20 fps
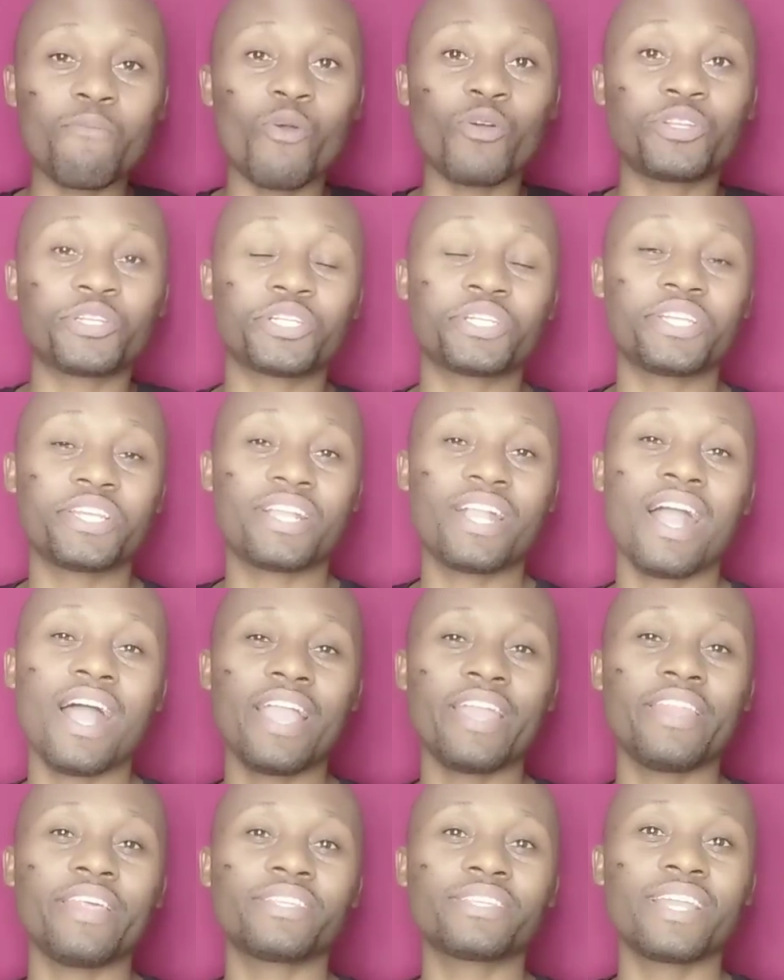more tricky
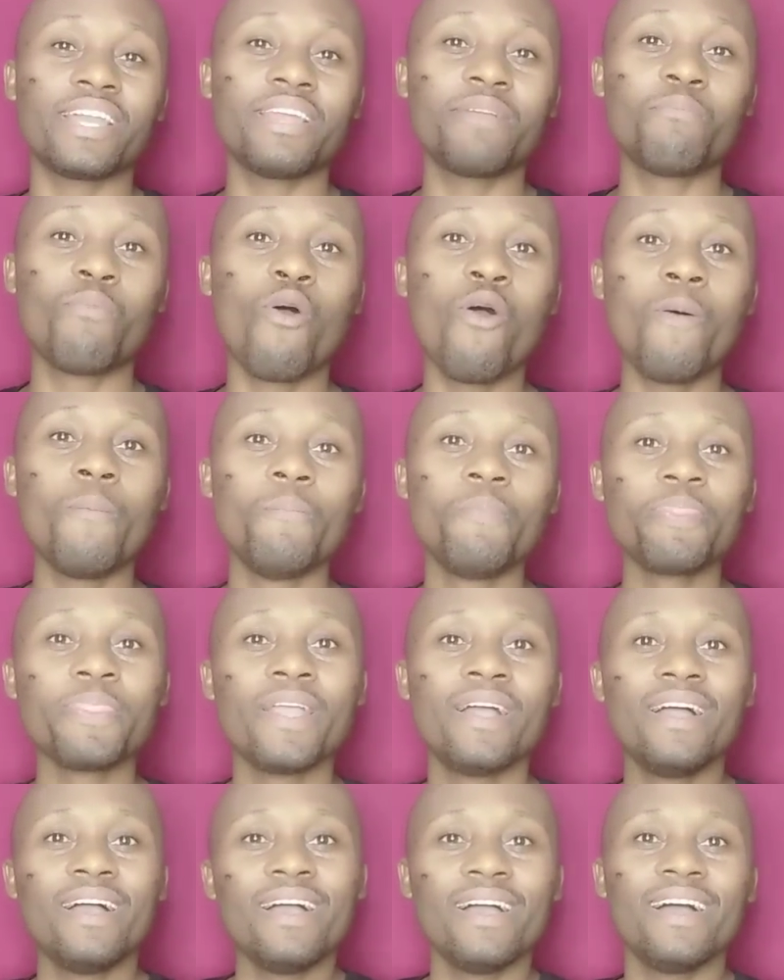it is getting more
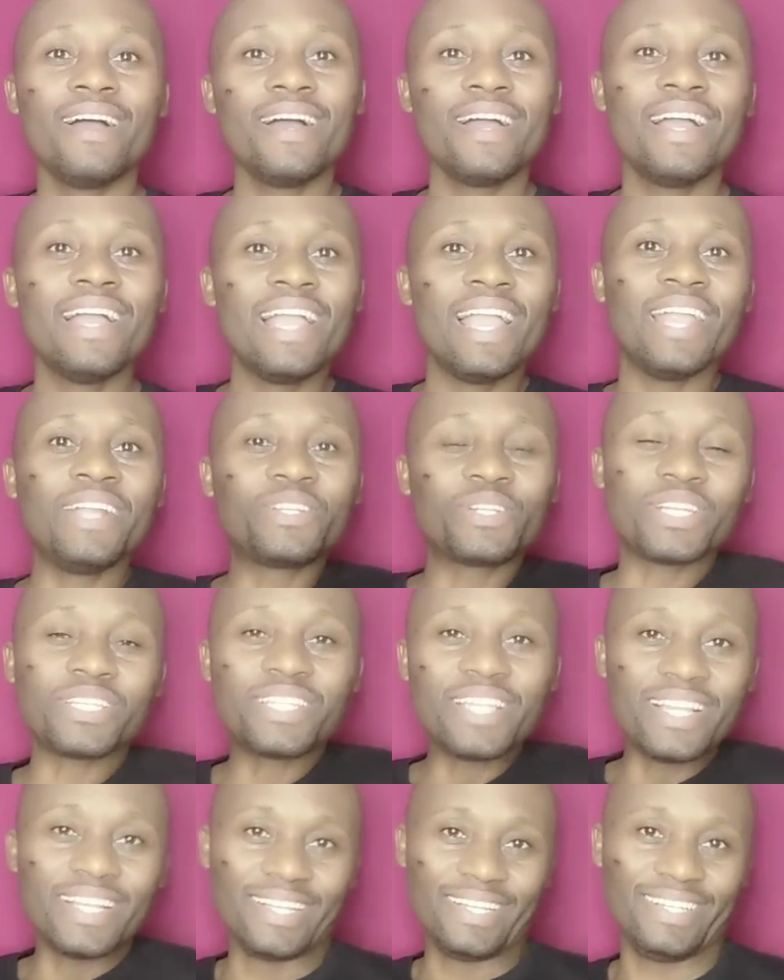
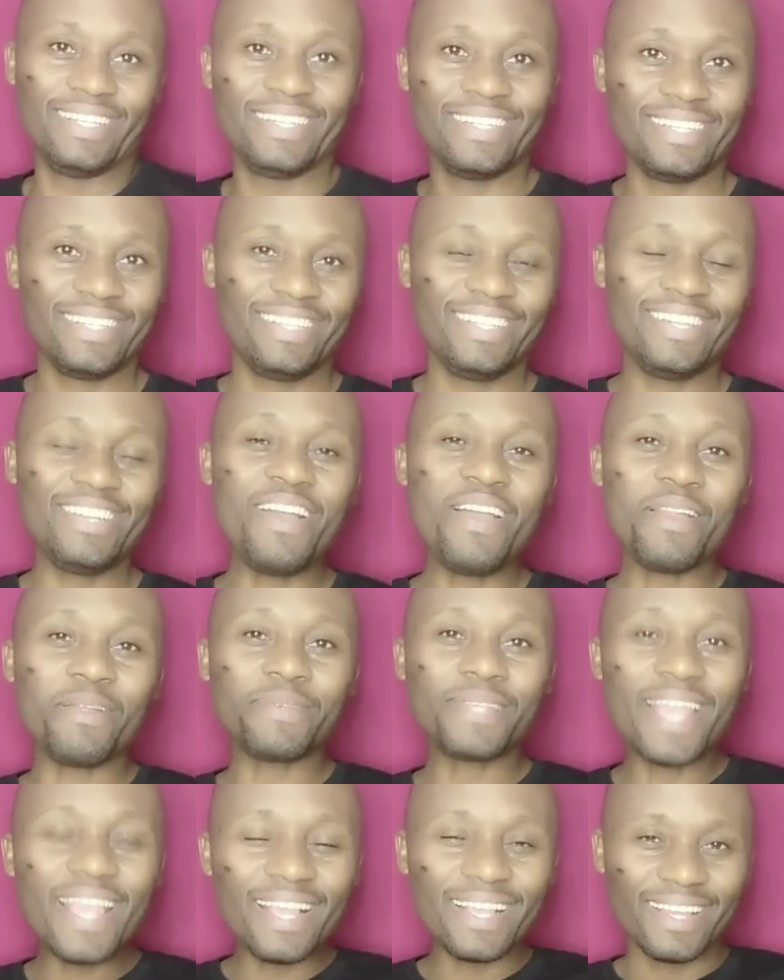interesting you know what i'm
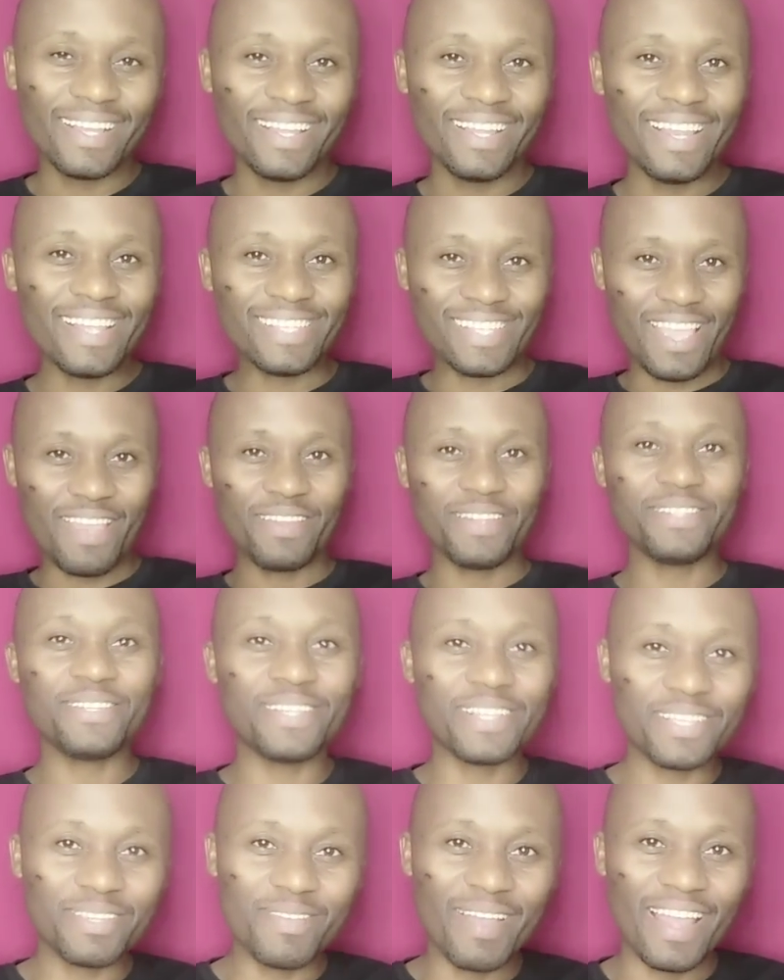saying let's get into
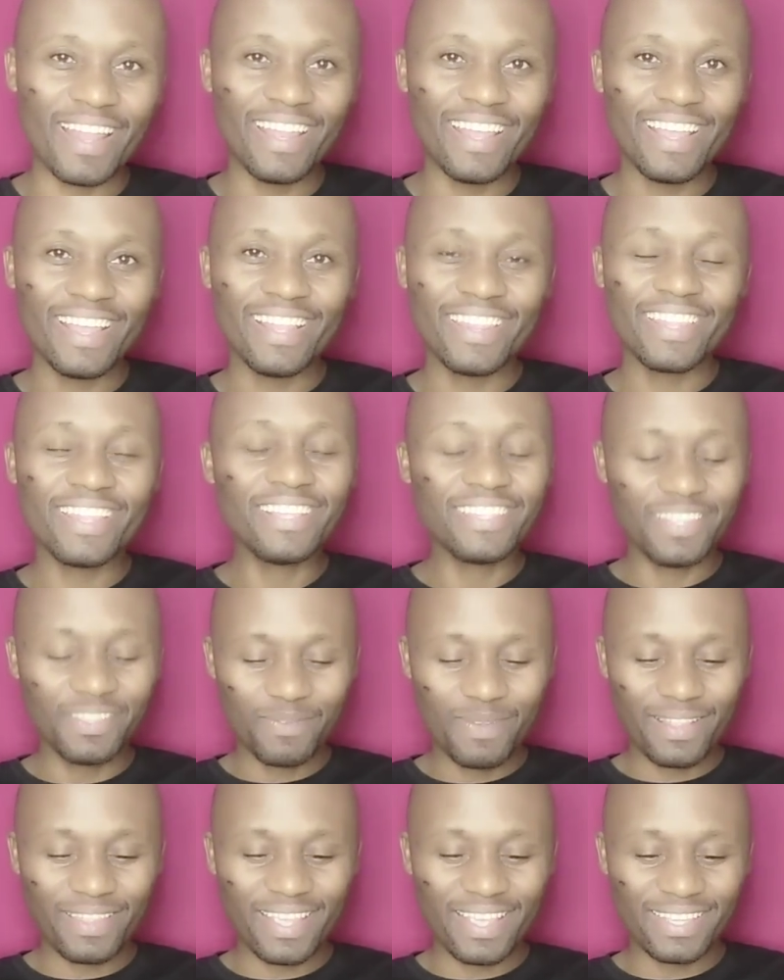this one this
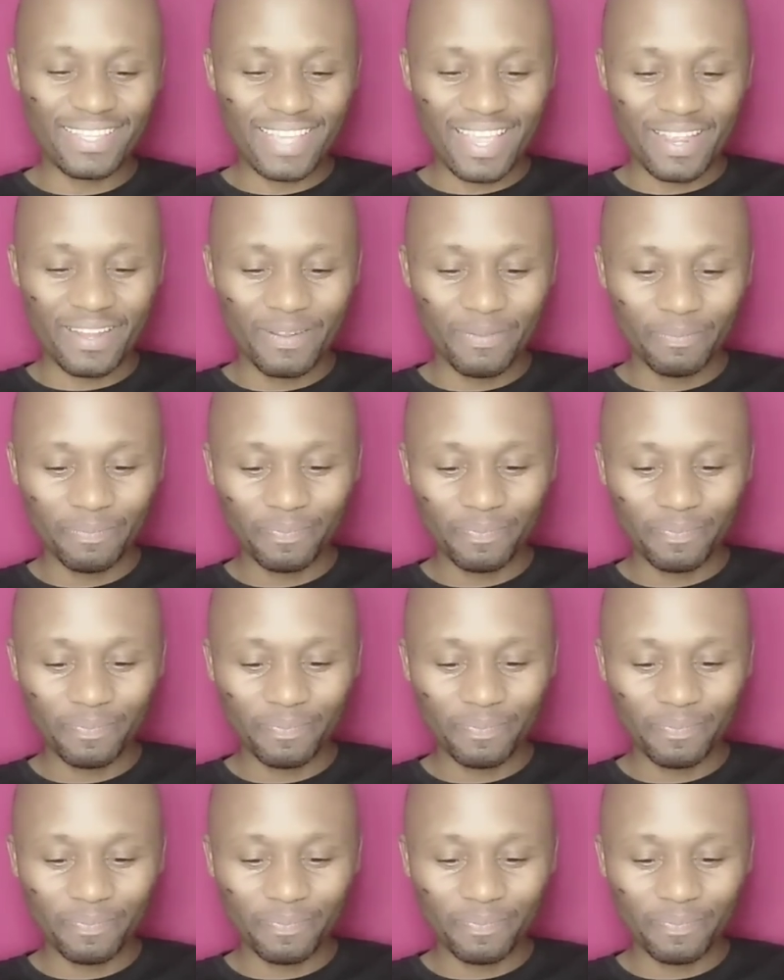is what they say